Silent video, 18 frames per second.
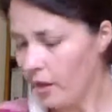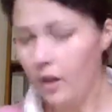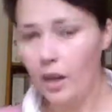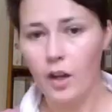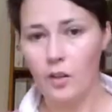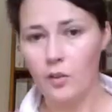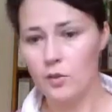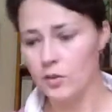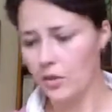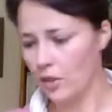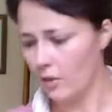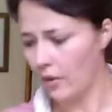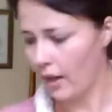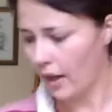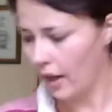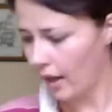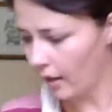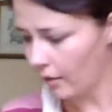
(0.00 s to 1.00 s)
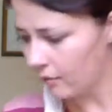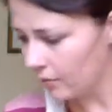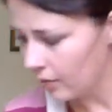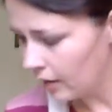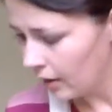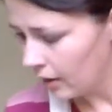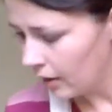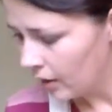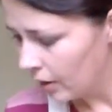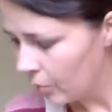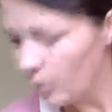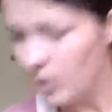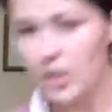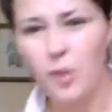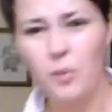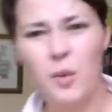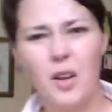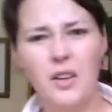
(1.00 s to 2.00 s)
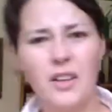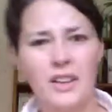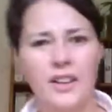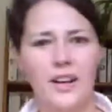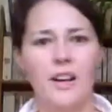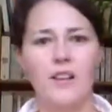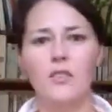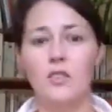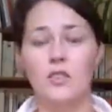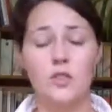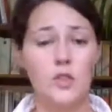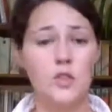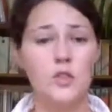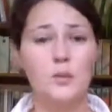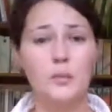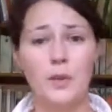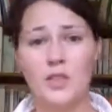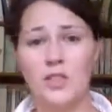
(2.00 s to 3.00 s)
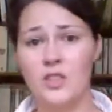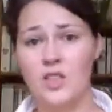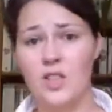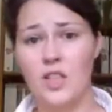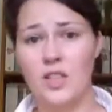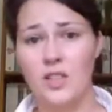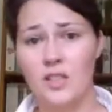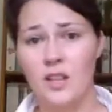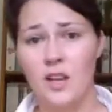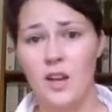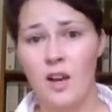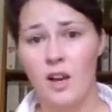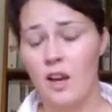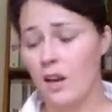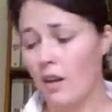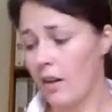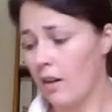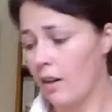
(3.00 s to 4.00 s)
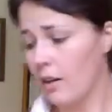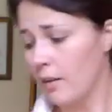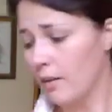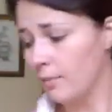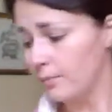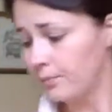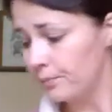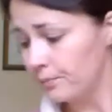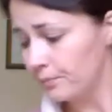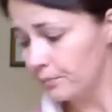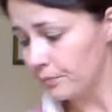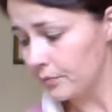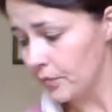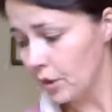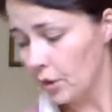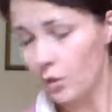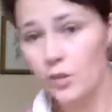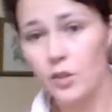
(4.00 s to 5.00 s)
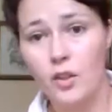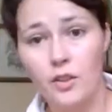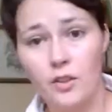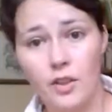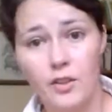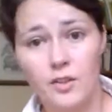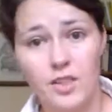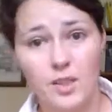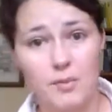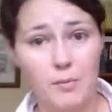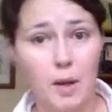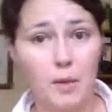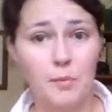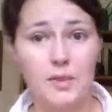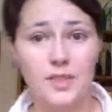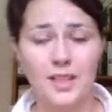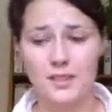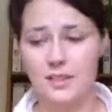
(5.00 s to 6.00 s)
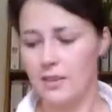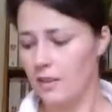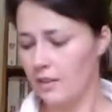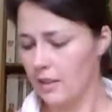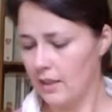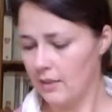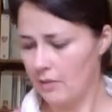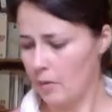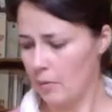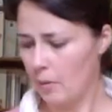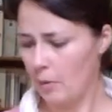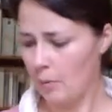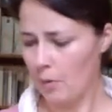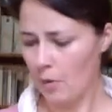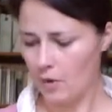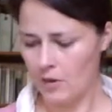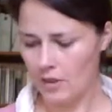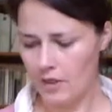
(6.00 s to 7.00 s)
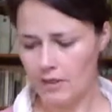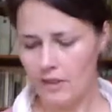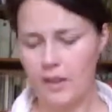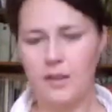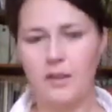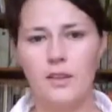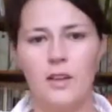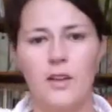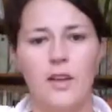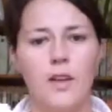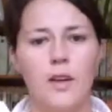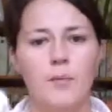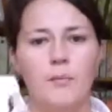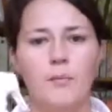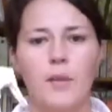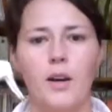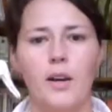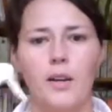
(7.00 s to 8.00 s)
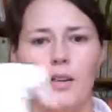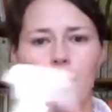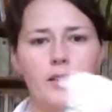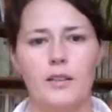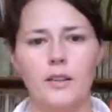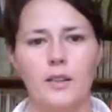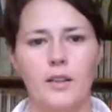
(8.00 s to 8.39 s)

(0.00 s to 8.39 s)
I also have, which I won't get out, I've got 2 sponges, so I'll show you those in a moment actually, I'll leave them in the box, and then my,